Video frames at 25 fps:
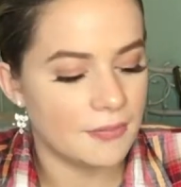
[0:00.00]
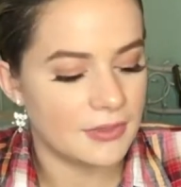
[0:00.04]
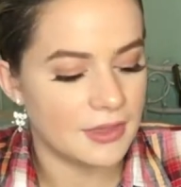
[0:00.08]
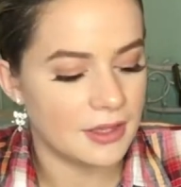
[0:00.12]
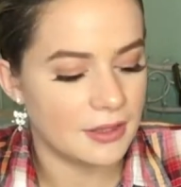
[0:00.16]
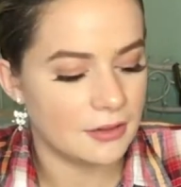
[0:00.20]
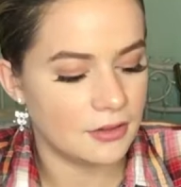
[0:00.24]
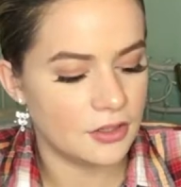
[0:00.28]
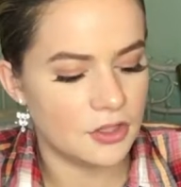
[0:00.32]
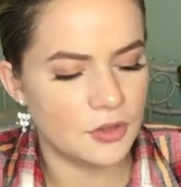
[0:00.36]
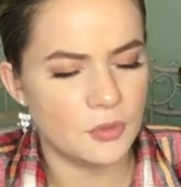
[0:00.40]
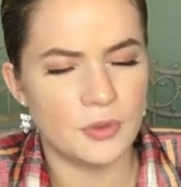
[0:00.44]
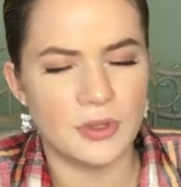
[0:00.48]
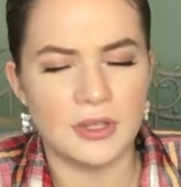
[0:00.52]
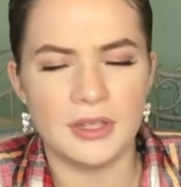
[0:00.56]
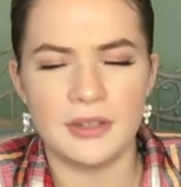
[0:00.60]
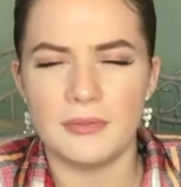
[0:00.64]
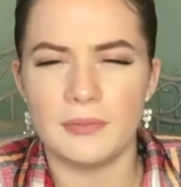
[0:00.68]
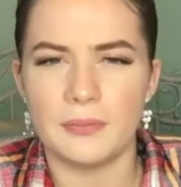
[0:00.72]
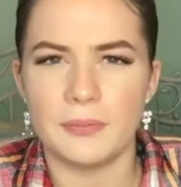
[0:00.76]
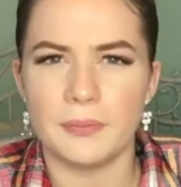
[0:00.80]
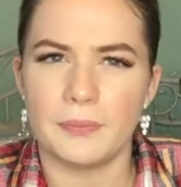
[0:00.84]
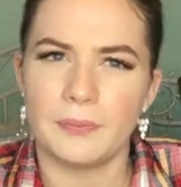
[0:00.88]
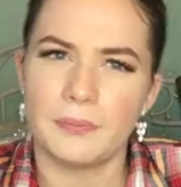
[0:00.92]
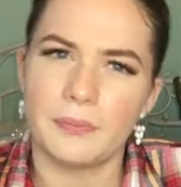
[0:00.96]
Then you
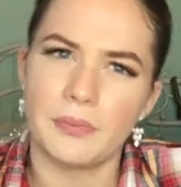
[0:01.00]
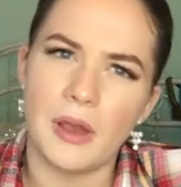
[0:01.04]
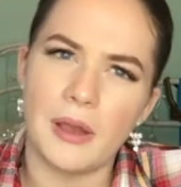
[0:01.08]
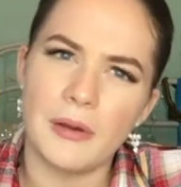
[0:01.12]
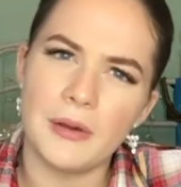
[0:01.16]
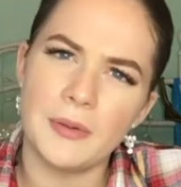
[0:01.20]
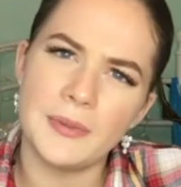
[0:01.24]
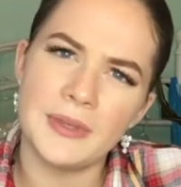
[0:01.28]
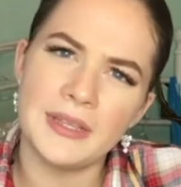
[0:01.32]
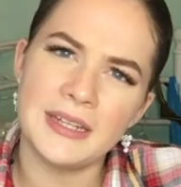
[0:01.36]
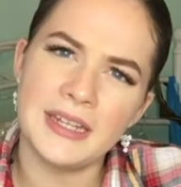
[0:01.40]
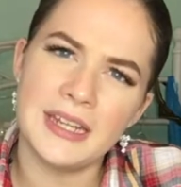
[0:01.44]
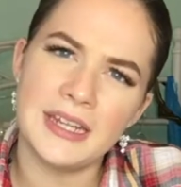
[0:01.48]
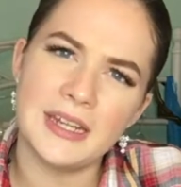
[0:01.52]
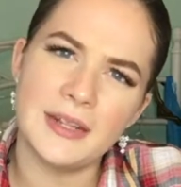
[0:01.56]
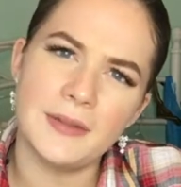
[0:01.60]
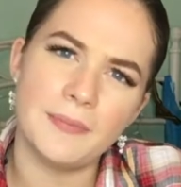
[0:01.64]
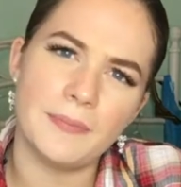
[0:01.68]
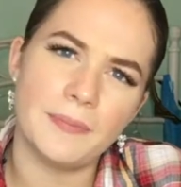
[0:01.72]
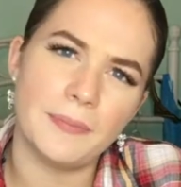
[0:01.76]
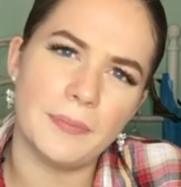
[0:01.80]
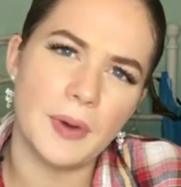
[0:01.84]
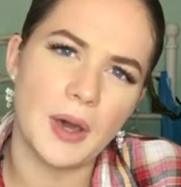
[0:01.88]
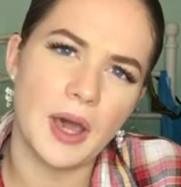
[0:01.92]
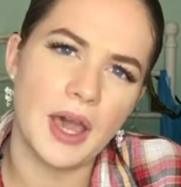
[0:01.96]
wouldn't probably need it,
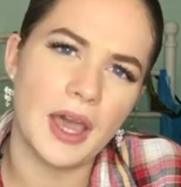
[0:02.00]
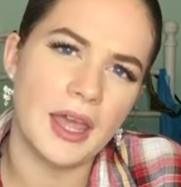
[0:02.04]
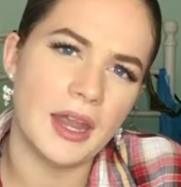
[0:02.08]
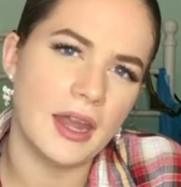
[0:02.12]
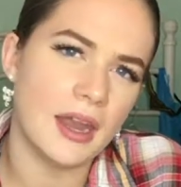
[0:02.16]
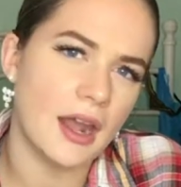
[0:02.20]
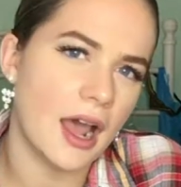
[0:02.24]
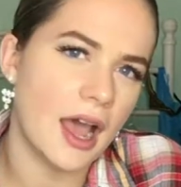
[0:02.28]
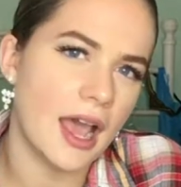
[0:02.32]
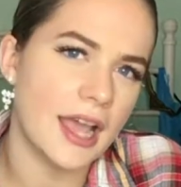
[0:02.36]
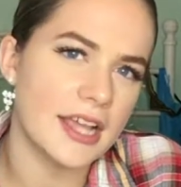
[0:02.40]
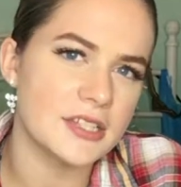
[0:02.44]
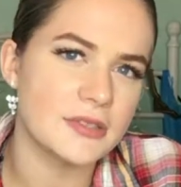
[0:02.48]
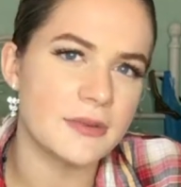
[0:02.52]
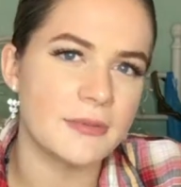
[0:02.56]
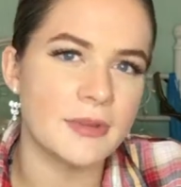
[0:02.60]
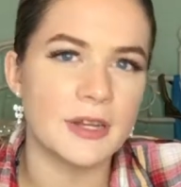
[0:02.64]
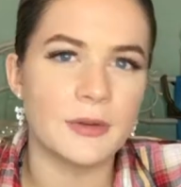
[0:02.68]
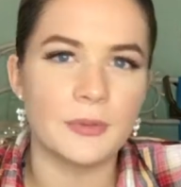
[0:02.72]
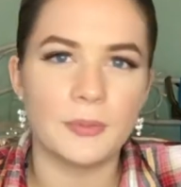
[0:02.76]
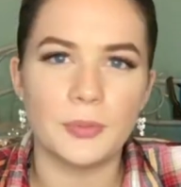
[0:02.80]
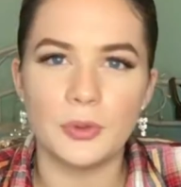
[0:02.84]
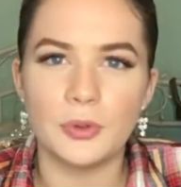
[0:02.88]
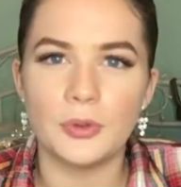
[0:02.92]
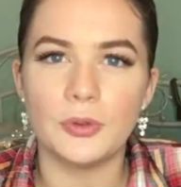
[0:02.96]
but I swim
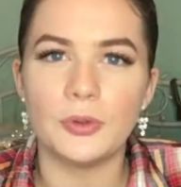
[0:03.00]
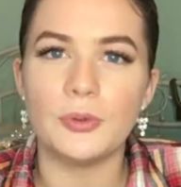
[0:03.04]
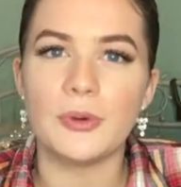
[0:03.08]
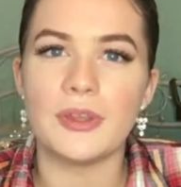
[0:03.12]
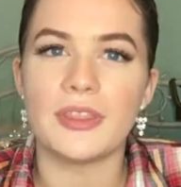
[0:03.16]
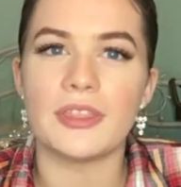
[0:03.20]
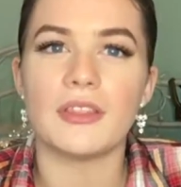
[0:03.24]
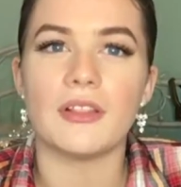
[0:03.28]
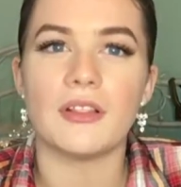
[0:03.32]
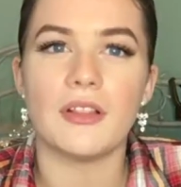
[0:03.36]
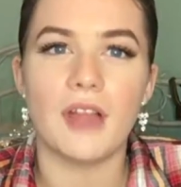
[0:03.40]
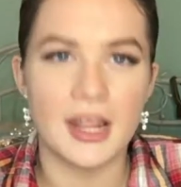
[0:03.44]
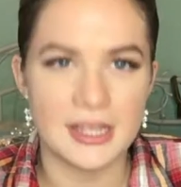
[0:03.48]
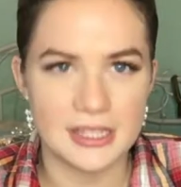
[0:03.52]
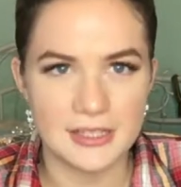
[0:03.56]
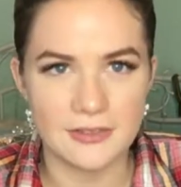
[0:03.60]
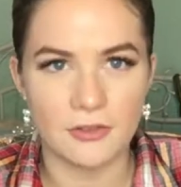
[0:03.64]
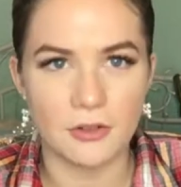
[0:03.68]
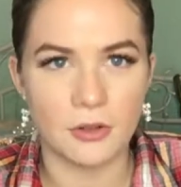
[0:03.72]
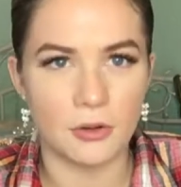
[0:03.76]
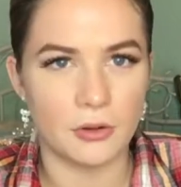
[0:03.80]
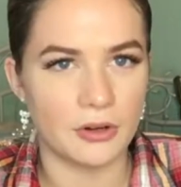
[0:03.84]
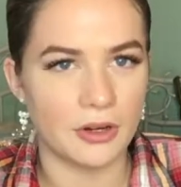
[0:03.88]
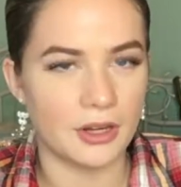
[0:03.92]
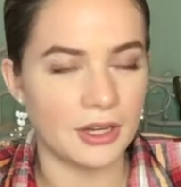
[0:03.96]
in a pool with lots
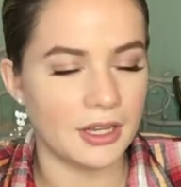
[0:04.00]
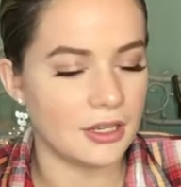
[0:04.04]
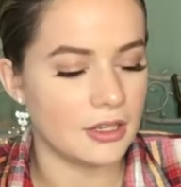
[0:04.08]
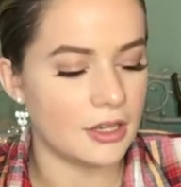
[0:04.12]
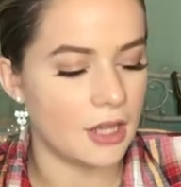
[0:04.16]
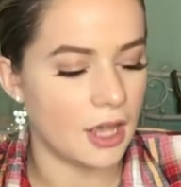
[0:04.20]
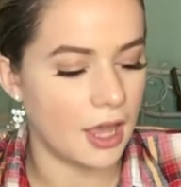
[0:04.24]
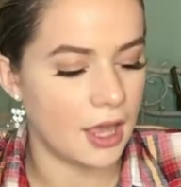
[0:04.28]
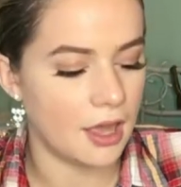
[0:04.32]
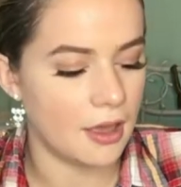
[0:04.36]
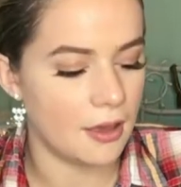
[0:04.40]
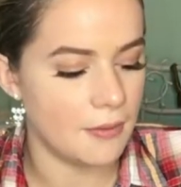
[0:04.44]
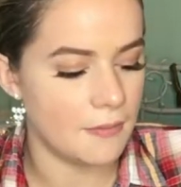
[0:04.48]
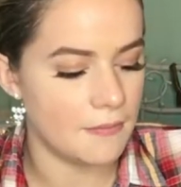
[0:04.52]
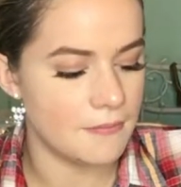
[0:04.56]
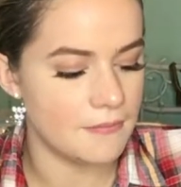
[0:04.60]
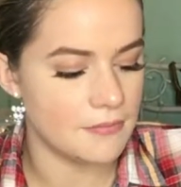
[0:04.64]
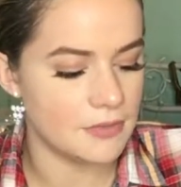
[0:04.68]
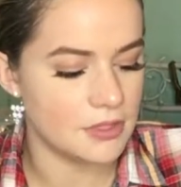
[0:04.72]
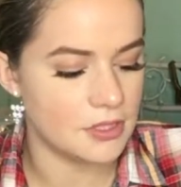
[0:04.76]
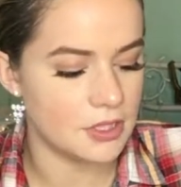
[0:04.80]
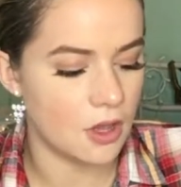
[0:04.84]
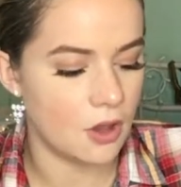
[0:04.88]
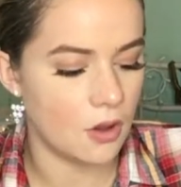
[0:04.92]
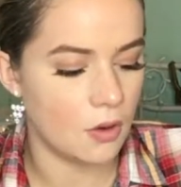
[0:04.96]
of chlorine,
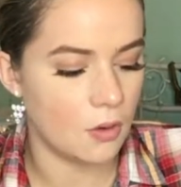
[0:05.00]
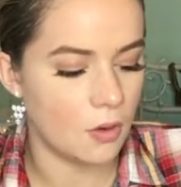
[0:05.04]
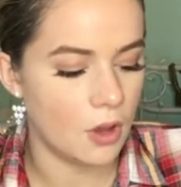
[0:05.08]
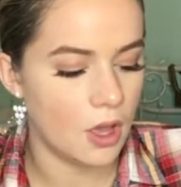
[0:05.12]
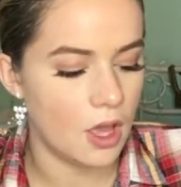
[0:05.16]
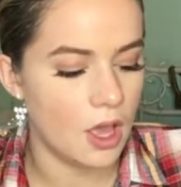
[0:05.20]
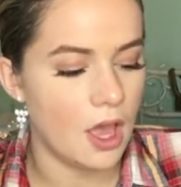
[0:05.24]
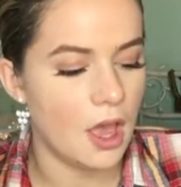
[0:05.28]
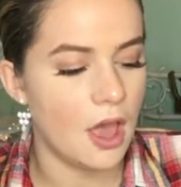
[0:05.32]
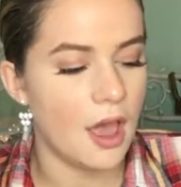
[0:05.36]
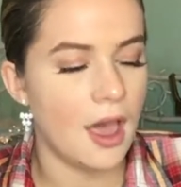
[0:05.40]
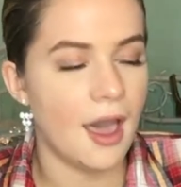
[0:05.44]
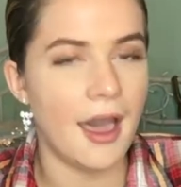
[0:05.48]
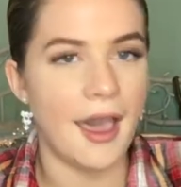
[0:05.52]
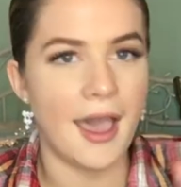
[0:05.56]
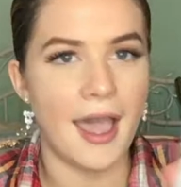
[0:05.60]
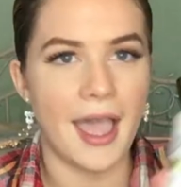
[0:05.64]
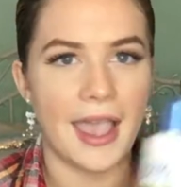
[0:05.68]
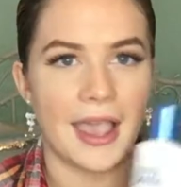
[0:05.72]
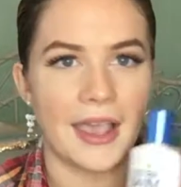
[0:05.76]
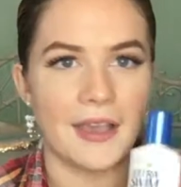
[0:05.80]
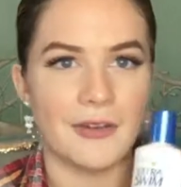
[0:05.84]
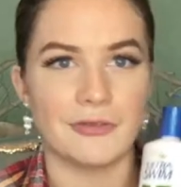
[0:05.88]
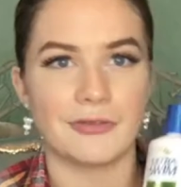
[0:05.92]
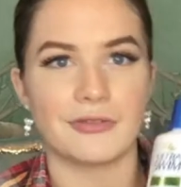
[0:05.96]
so
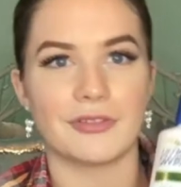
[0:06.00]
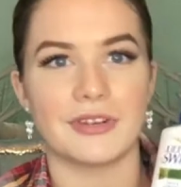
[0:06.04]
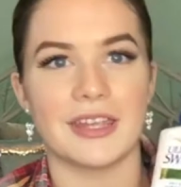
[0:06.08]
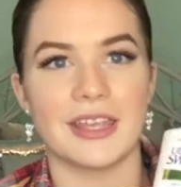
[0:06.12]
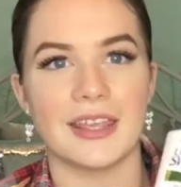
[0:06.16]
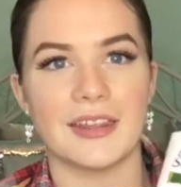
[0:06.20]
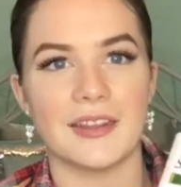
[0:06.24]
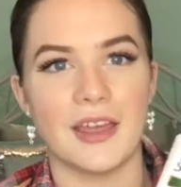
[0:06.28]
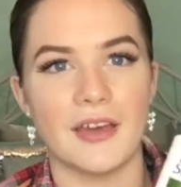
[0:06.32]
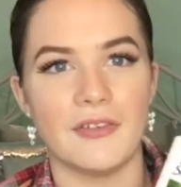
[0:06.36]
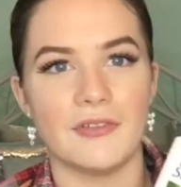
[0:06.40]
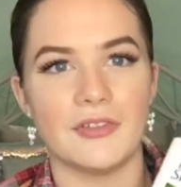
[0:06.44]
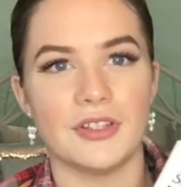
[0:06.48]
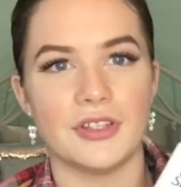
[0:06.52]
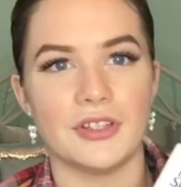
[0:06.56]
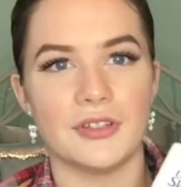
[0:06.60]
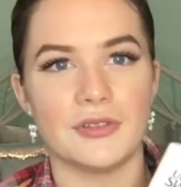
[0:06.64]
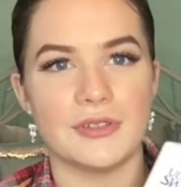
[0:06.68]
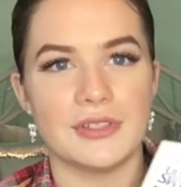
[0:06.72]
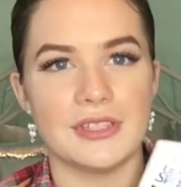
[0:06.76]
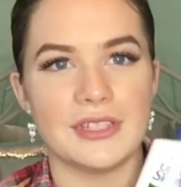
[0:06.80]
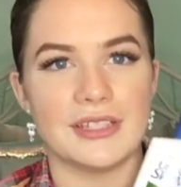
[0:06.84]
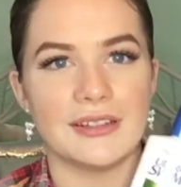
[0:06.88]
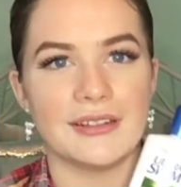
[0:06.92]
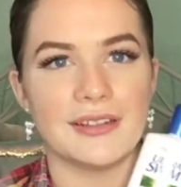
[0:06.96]
I have really loved
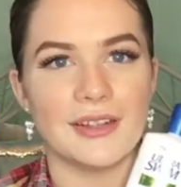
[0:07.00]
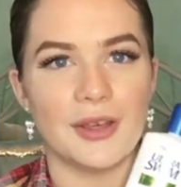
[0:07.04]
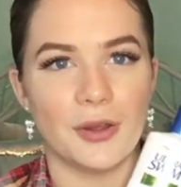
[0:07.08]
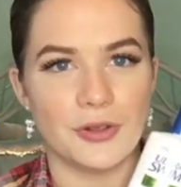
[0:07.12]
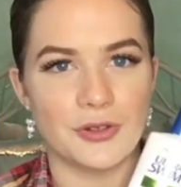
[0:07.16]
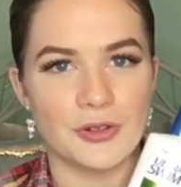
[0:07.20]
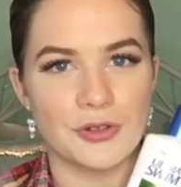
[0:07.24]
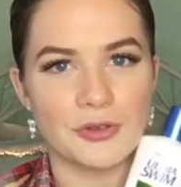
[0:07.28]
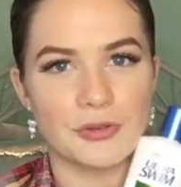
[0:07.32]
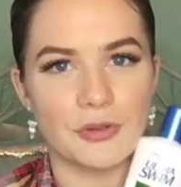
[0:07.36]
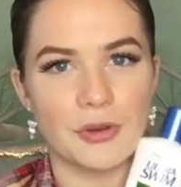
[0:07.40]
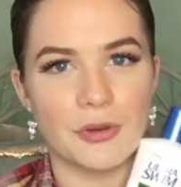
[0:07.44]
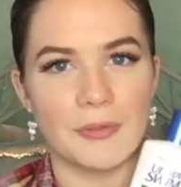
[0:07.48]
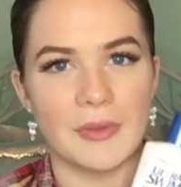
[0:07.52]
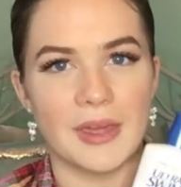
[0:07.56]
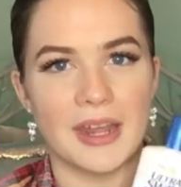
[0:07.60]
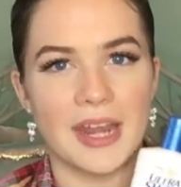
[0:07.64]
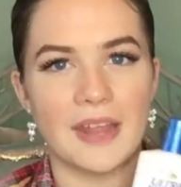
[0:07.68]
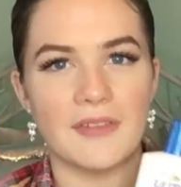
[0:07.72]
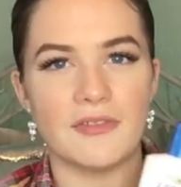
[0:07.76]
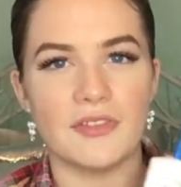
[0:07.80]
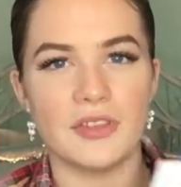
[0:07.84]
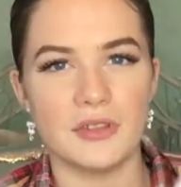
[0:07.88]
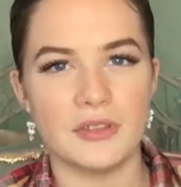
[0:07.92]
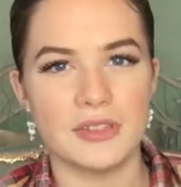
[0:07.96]
using the Ultra Swim,
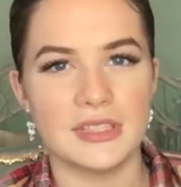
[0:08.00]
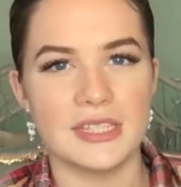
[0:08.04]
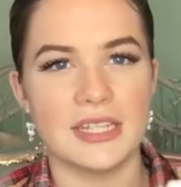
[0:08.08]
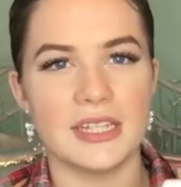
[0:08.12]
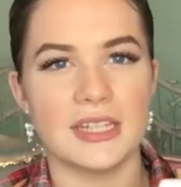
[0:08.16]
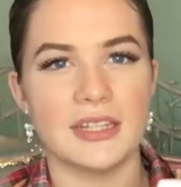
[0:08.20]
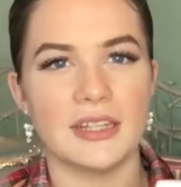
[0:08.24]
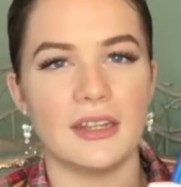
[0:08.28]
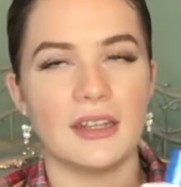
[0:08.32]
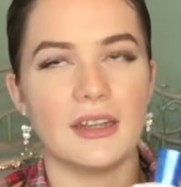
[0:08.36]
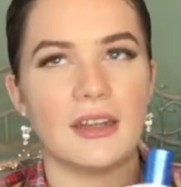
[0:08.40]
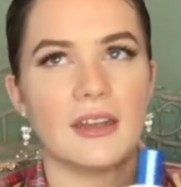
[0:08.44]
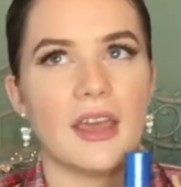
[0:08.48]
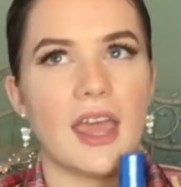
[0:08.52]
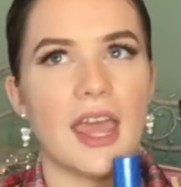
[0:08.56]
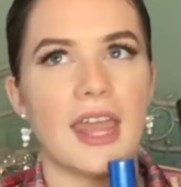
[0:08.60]
and I've used it.